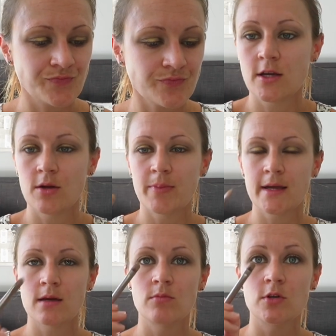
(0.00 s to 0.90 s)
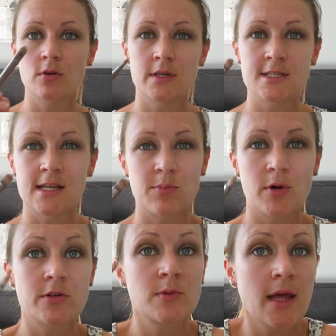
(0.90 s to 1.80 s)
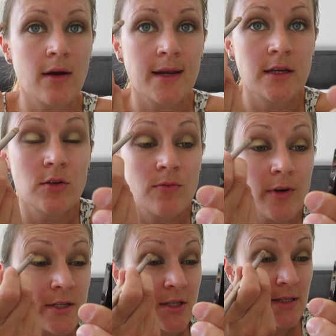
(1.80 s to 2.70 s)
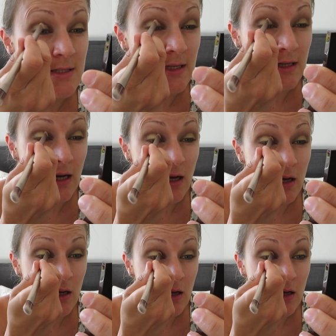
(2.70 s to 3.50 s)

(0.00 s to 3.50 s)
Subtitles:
And go back in with your concealer brush without any fresh concealer